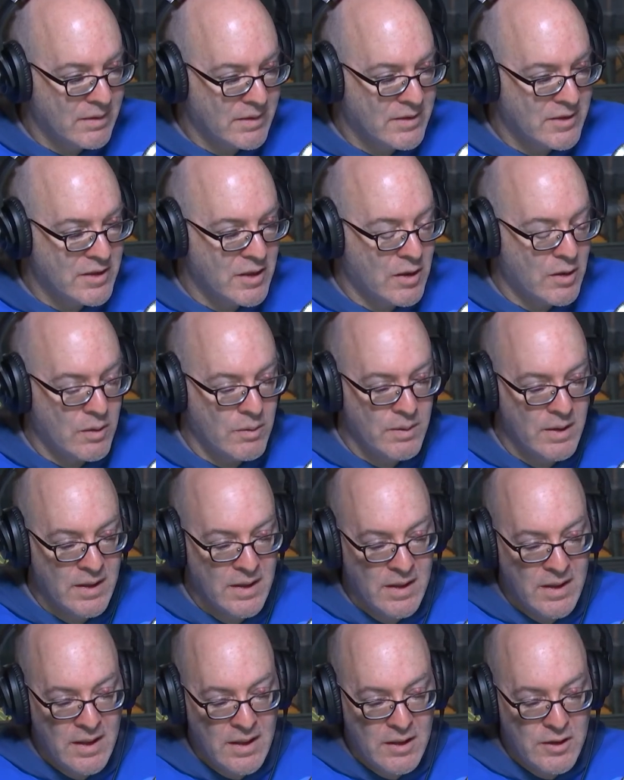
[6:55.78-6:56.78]
So,
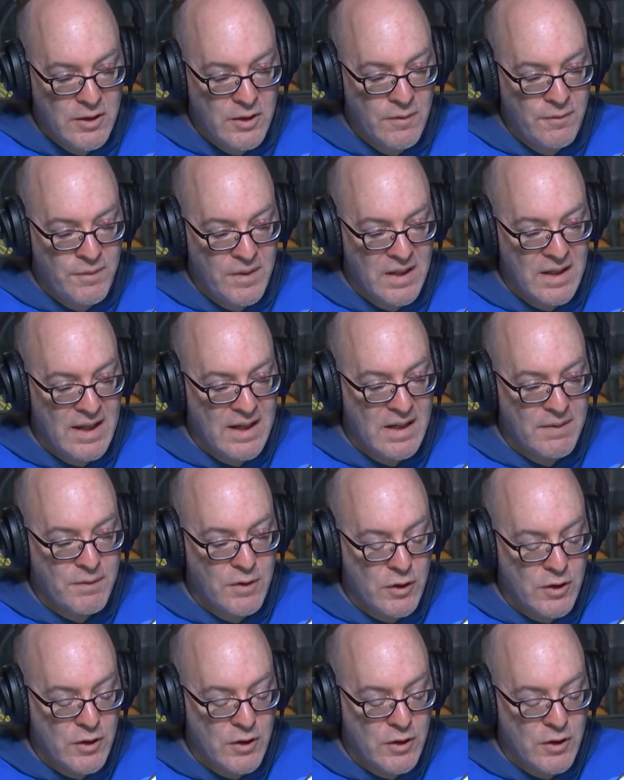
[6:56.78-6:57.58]
do you feel like if you're